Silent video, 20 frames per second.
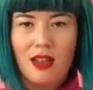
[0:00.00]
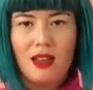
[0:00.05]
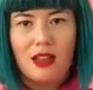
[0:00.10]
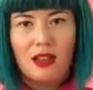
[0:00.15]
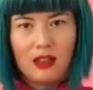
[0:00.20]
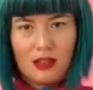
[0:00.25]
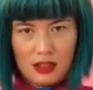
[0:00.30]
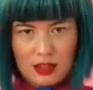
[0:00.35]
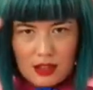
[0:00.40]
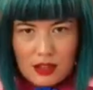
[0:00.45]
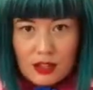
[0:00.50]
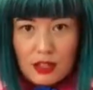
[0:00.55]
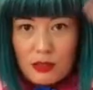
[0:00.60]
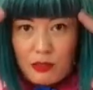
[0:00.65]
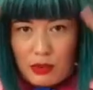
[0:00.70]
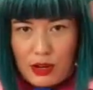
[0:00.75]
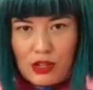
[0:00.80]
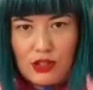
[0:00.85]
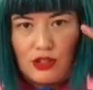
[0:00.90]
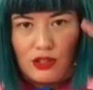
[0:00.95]
in the
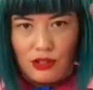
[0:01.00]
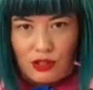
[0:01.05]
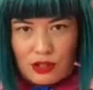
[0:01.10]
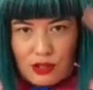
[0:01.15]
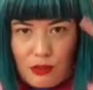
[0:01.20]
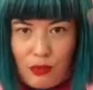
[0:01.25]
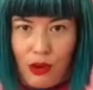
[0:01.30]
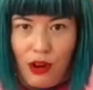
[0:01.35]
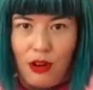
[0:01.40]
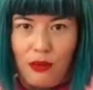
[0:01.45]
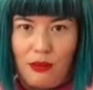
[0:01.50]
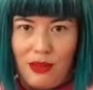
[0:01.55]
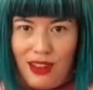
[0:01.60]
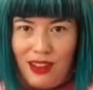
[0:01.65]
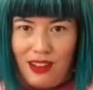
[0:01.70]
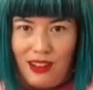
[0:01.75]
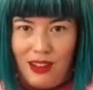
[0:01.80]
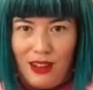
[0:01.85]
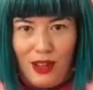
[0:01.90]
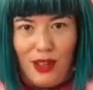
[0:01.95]
expressions department,